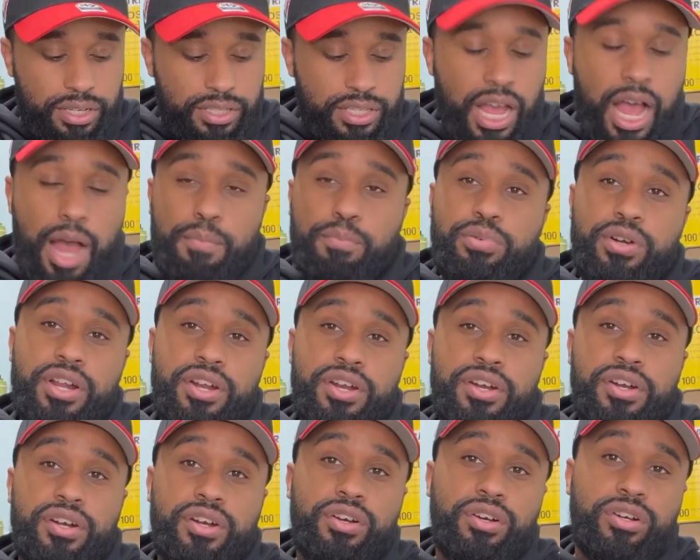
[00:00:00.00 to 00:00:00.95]
Top
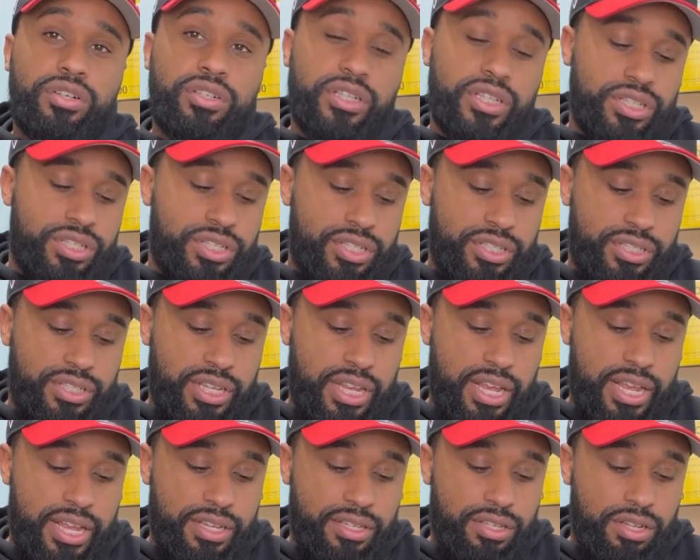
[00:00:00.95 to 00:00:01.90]
Predator Coalition
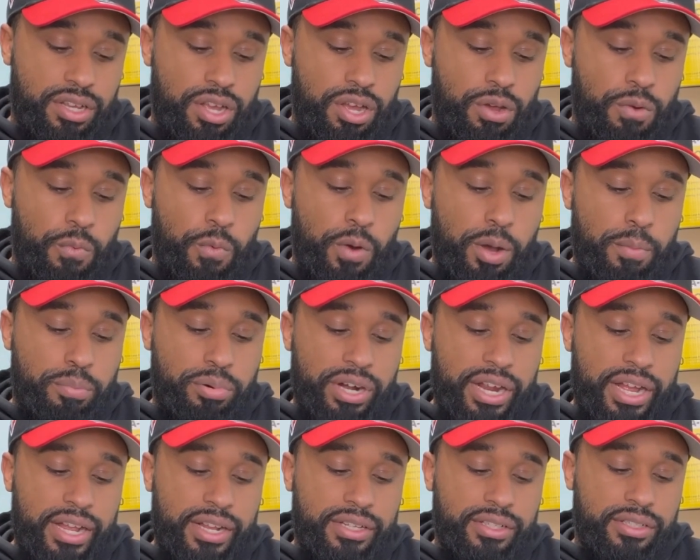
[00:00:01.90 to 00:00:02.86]
says, what
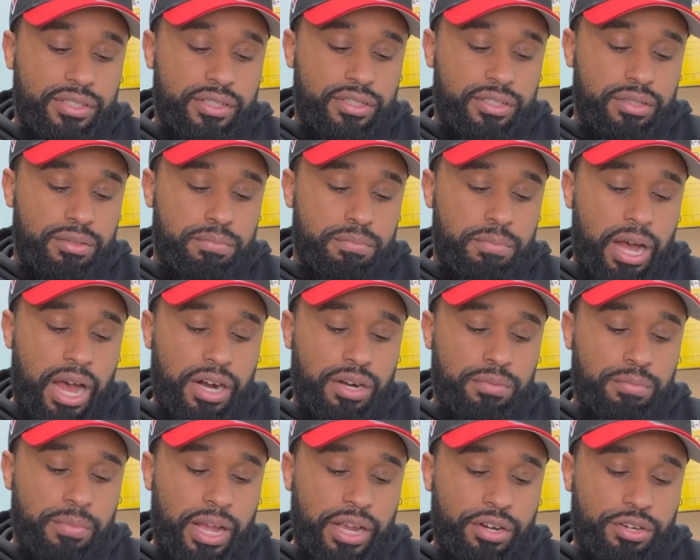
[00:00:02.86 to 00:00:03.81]
brand
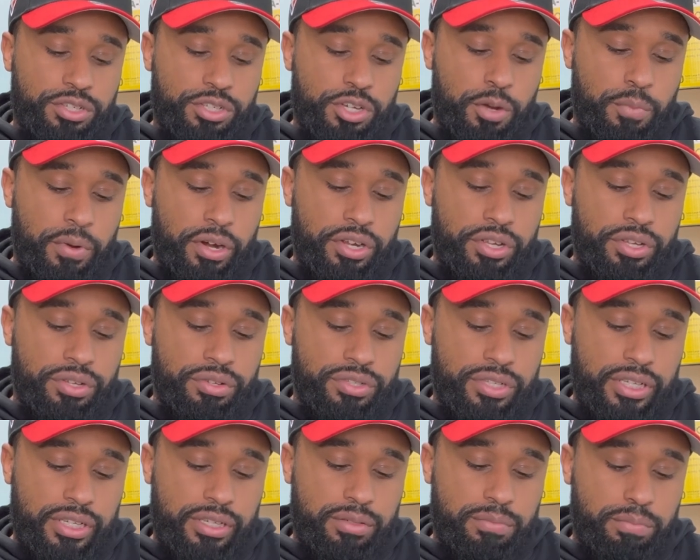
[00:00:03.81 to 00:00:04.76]
model microscope are you
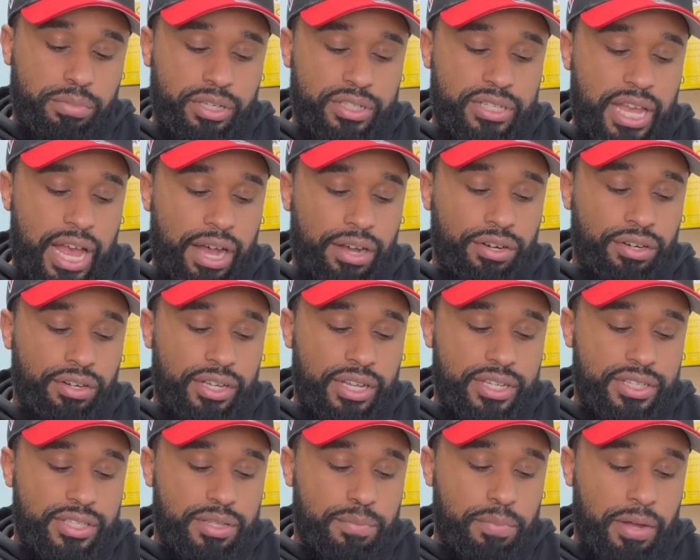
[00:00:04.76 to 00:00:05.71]
using? Plus, how
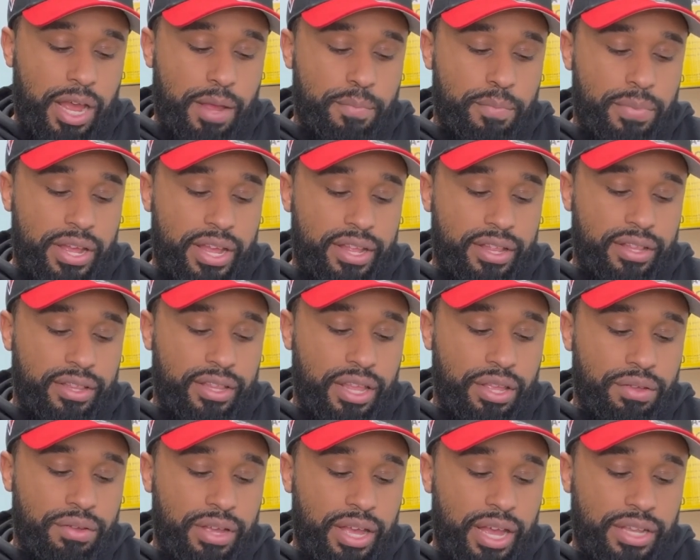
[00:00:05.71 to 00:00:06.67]
long is the pipette
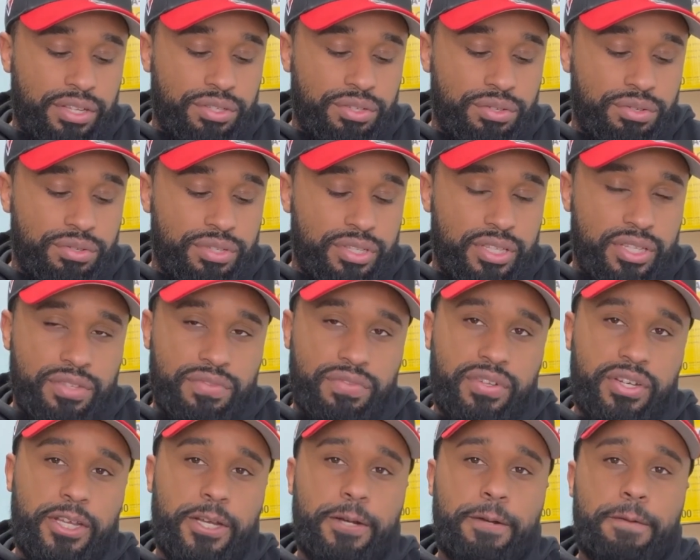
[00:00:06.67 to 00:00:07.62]
that you guys use in this
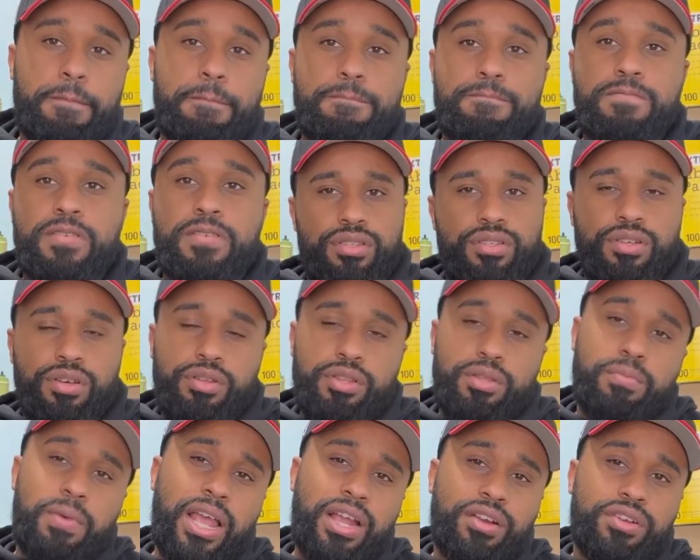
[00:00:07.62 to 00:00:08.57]
video? So
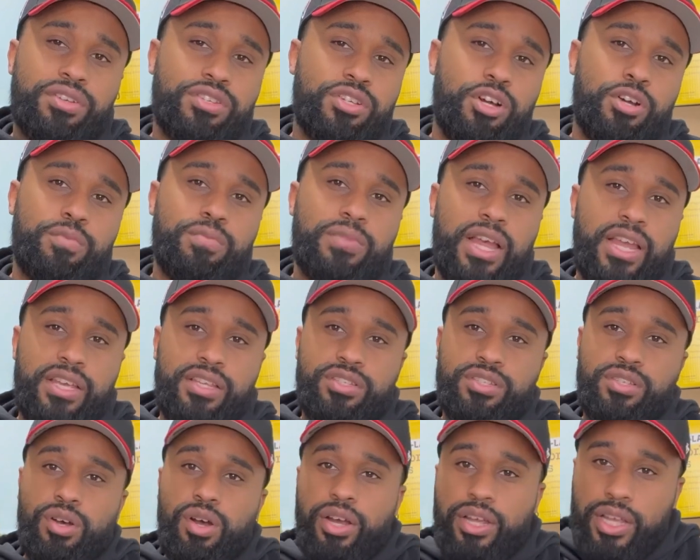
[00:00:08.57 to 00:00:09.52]
the microscope that
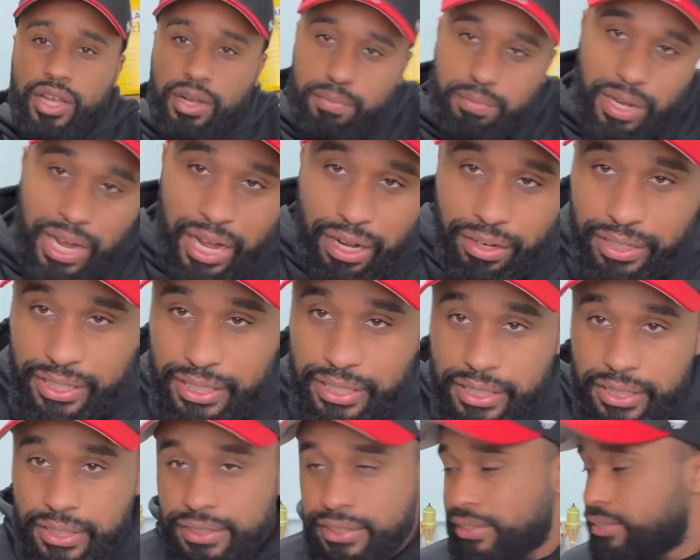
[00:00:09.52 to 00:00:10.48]
he's talking about
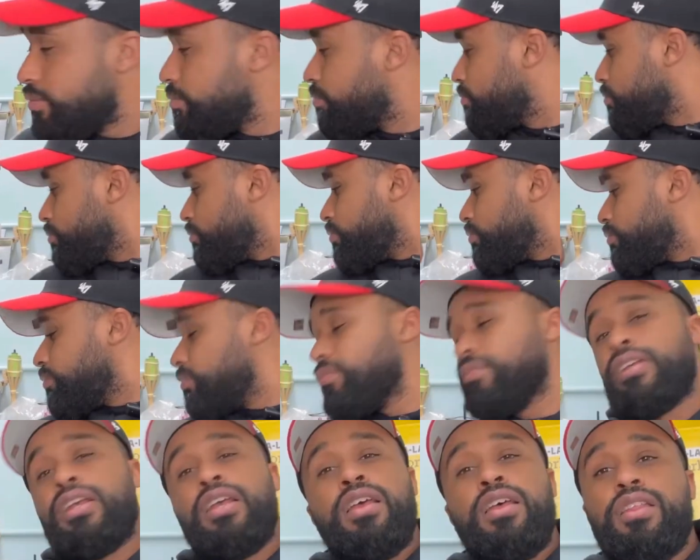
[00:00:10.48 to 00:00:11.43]
is
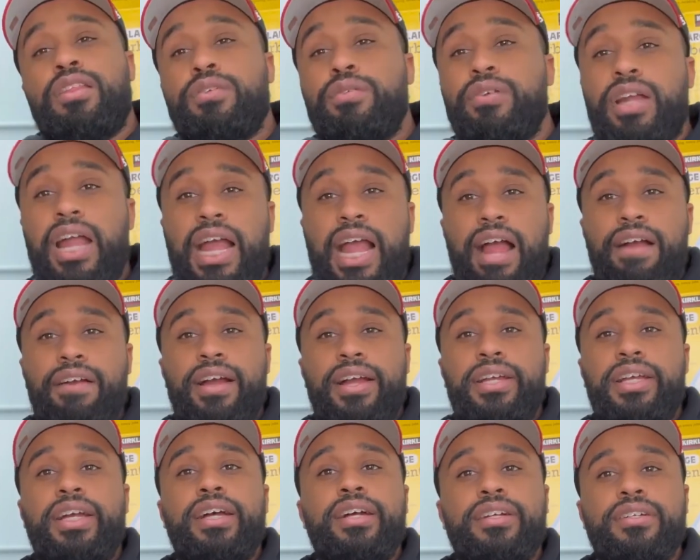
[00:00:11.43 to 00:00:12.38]
the one I got
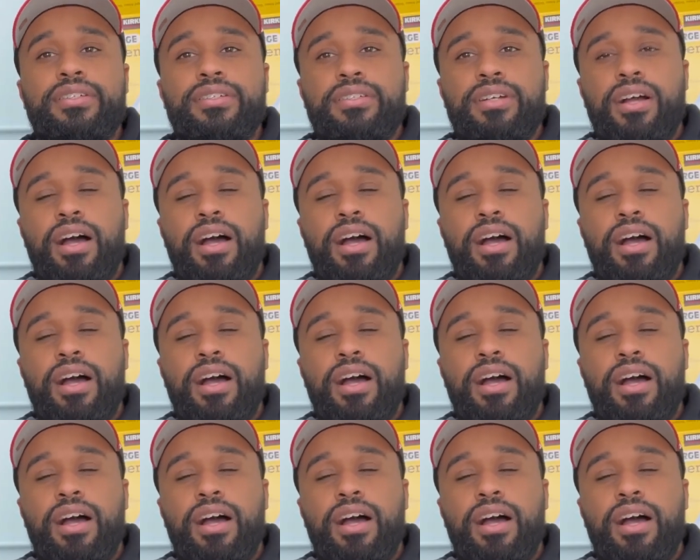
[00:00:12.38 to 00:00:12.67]
right here.